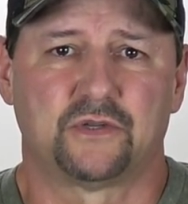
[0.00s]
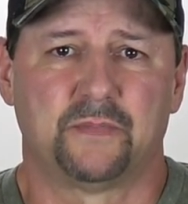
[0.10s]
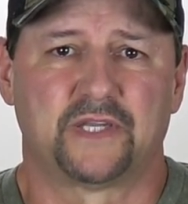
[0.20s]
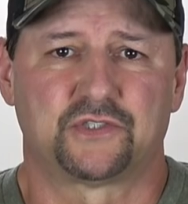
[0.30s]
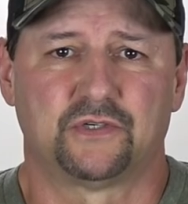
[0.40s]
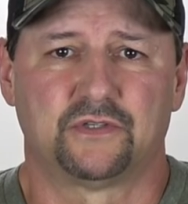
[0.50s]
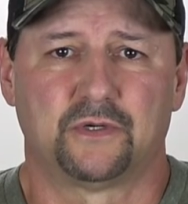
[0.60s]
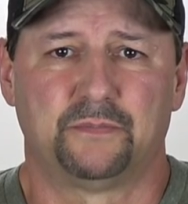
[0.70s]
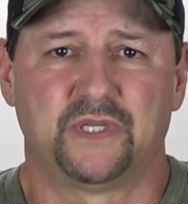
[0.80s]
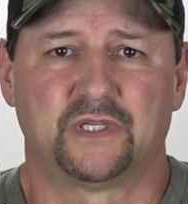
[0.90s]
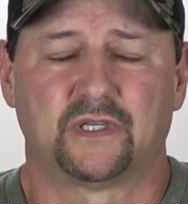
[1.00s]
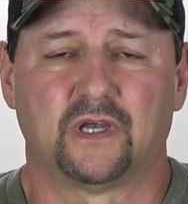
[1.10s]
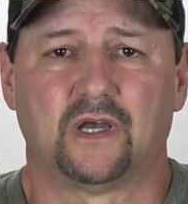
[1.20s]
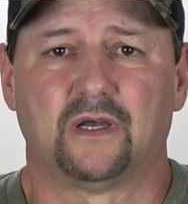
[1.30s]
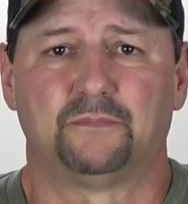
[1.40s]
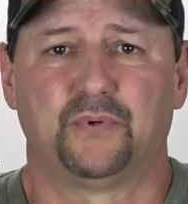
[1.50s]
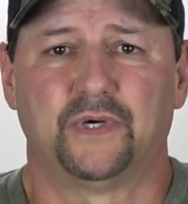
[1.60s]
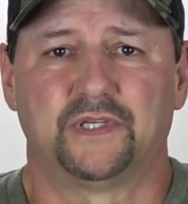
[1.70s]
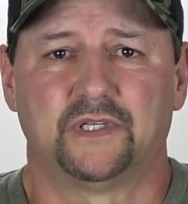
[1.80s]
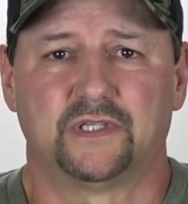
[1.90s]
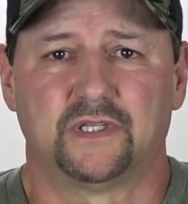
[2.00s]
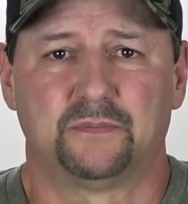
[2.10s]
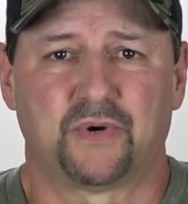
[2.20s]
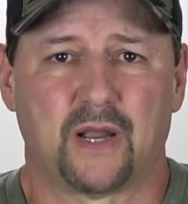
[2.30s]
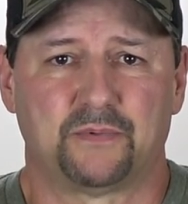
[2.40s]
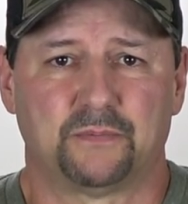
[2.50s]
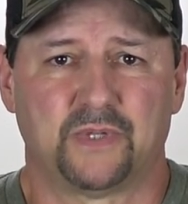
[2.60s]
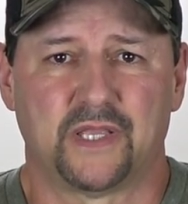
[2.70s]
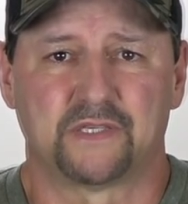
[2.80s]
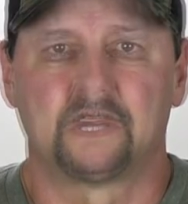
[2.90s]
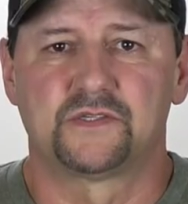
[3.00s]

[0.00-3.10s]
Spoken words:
to make sure they're being put in the proper place.